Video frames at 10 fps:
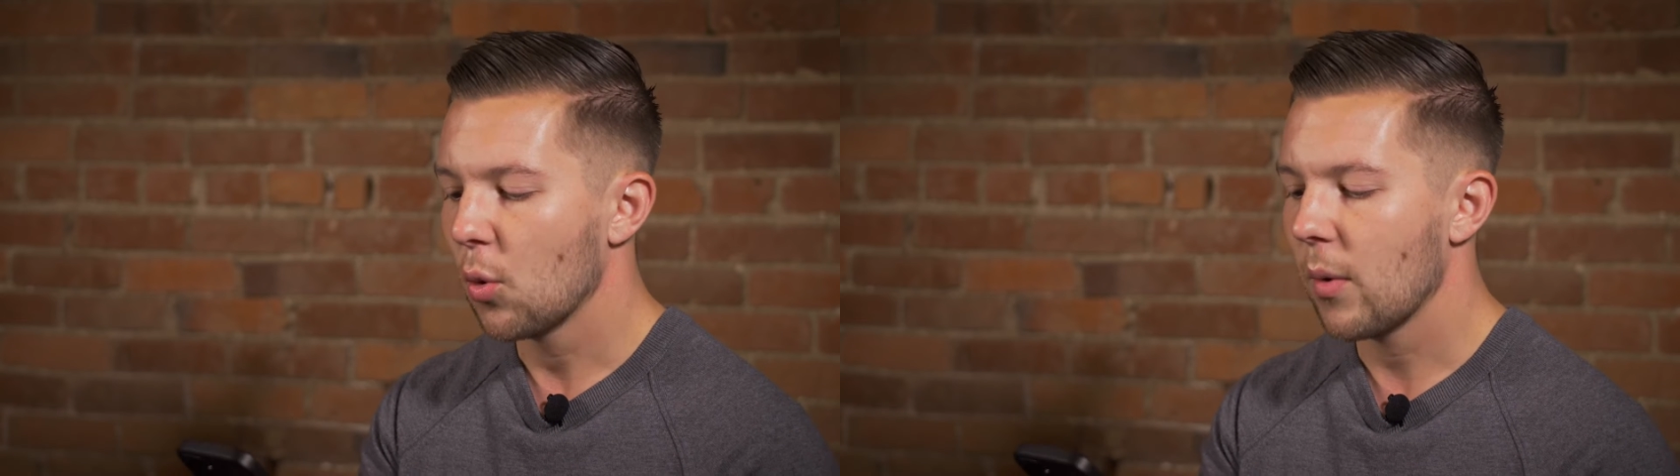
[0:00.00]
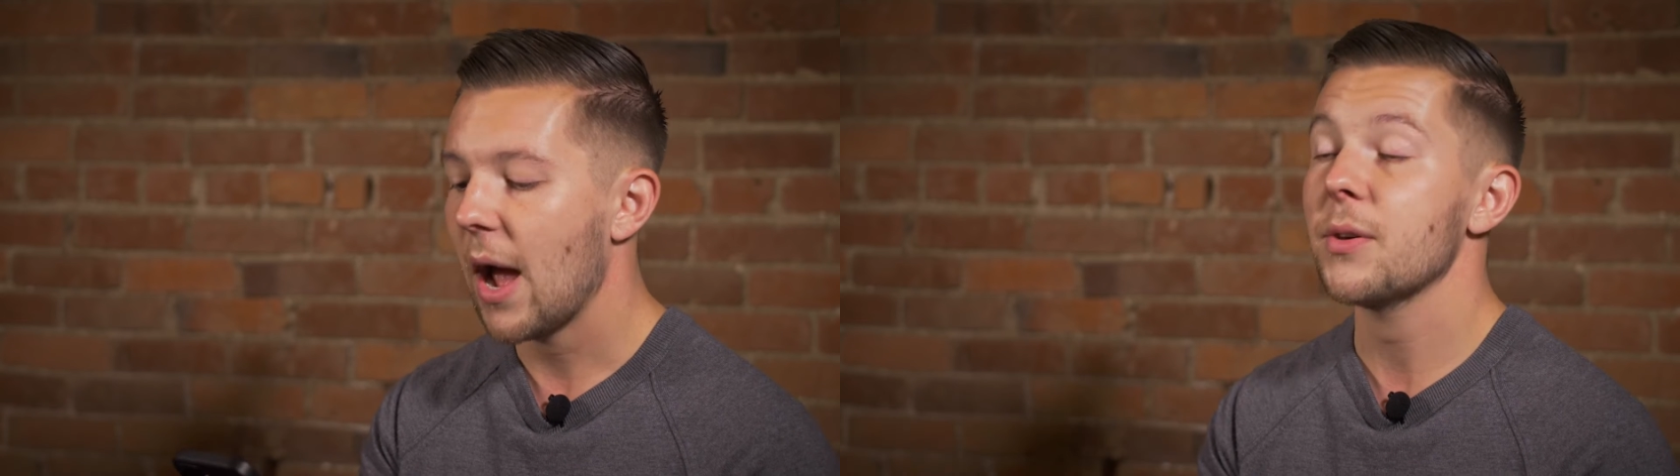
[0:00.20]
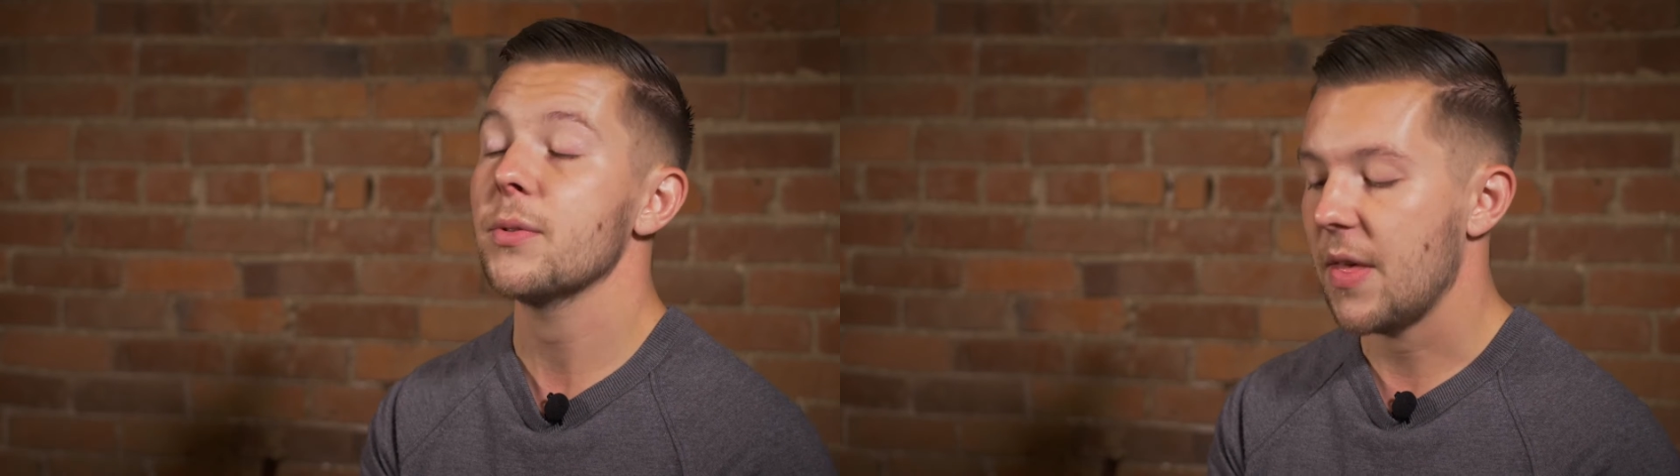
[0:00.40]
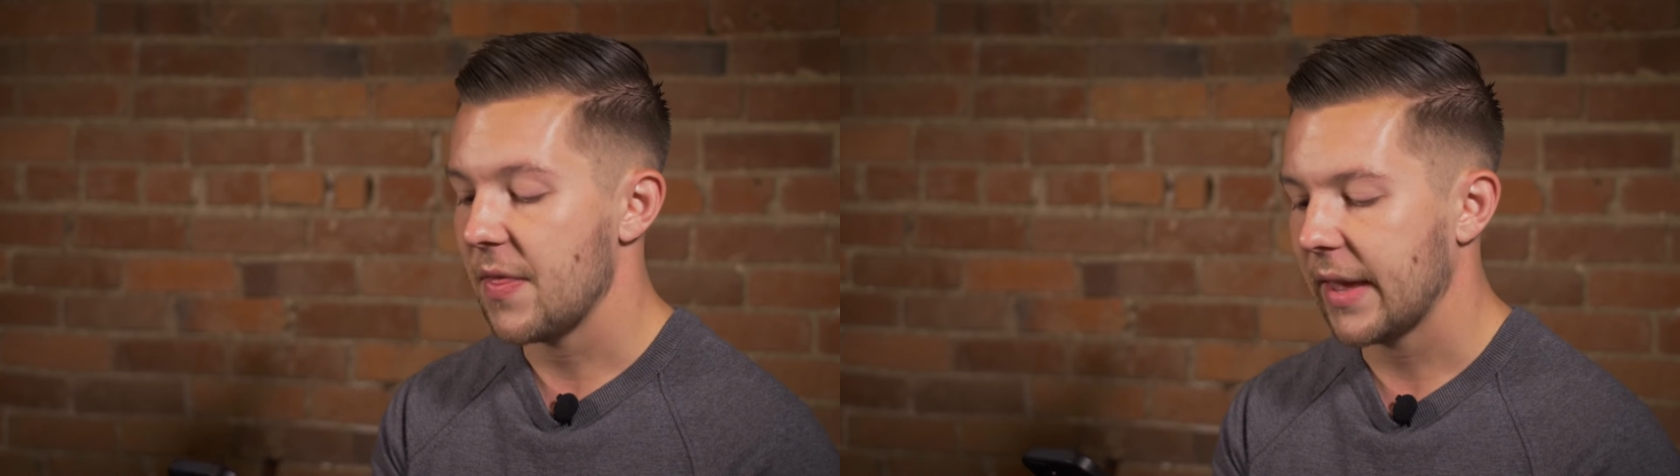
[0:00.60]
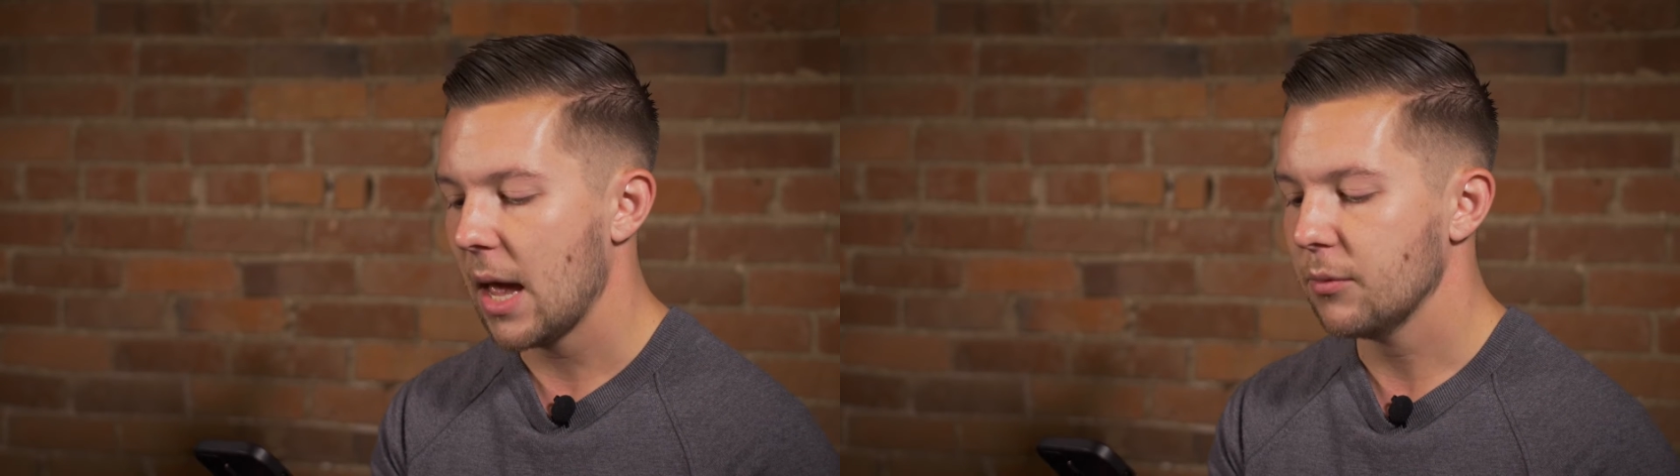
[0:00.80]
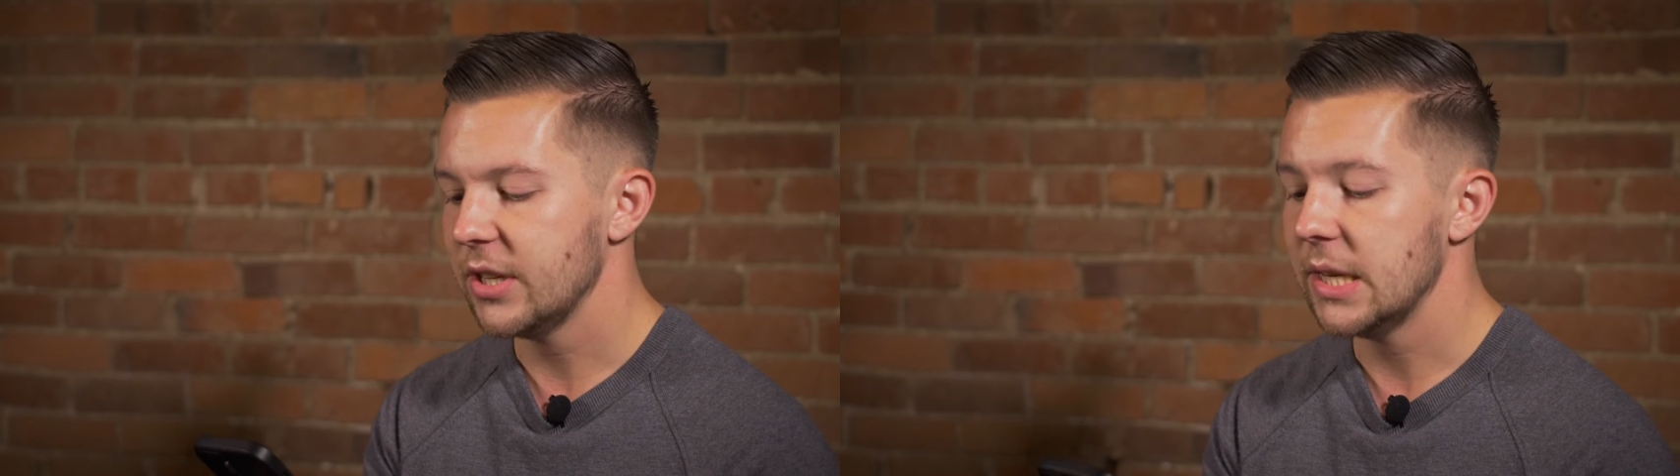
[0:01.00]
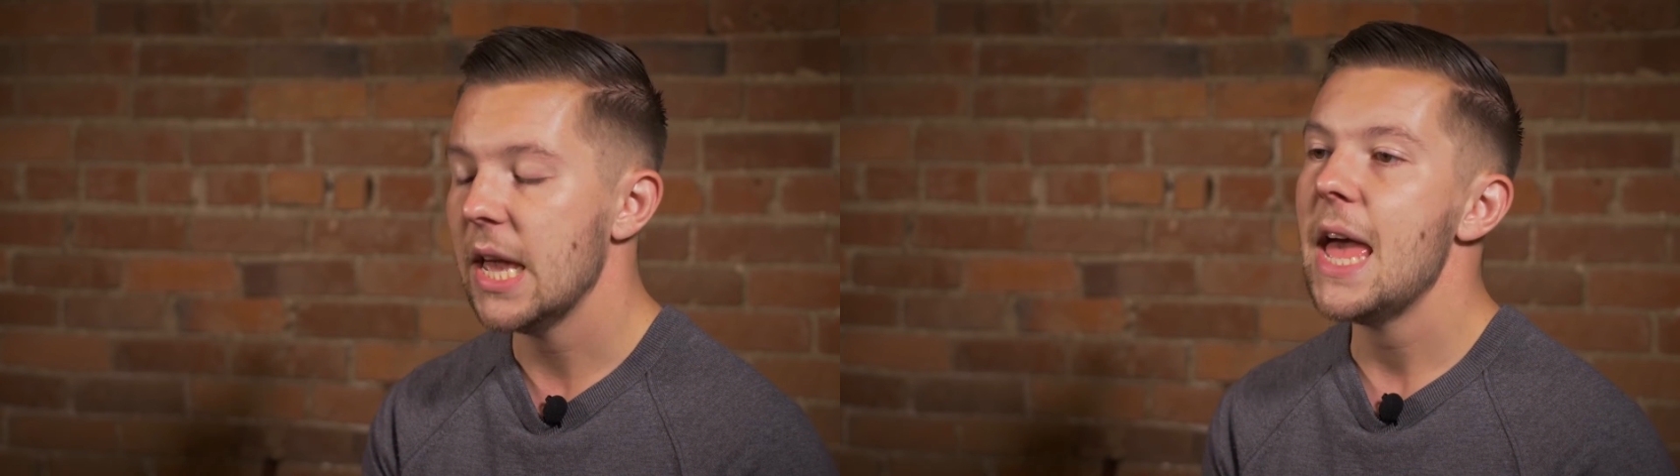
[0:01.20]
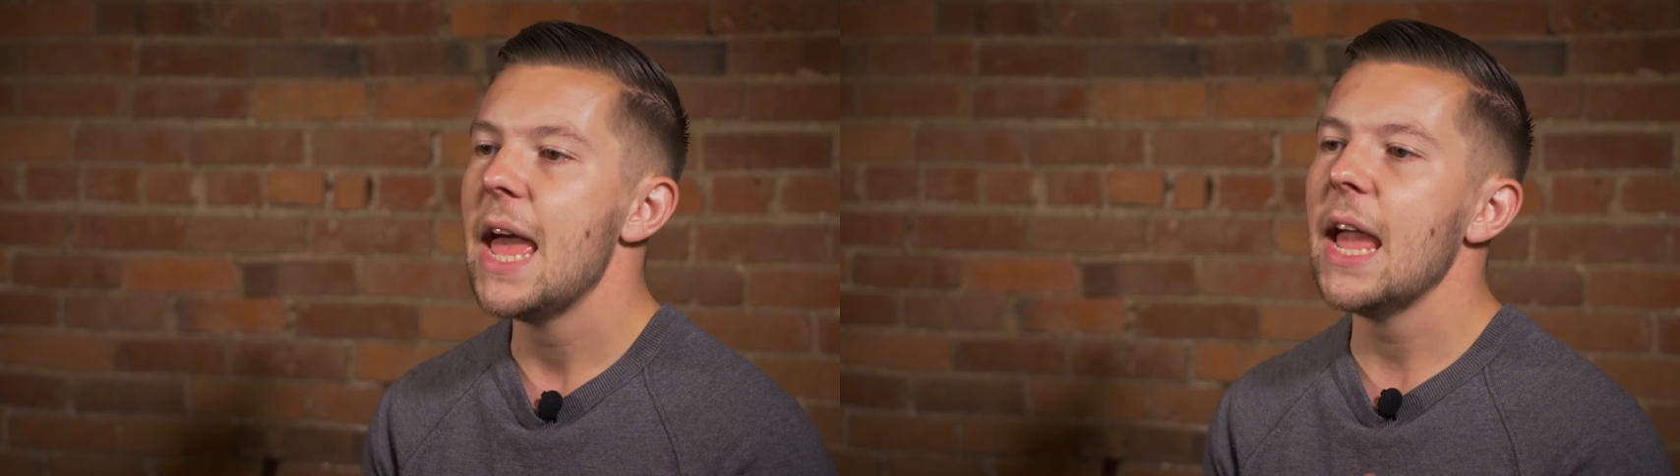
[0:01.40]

rather than the county,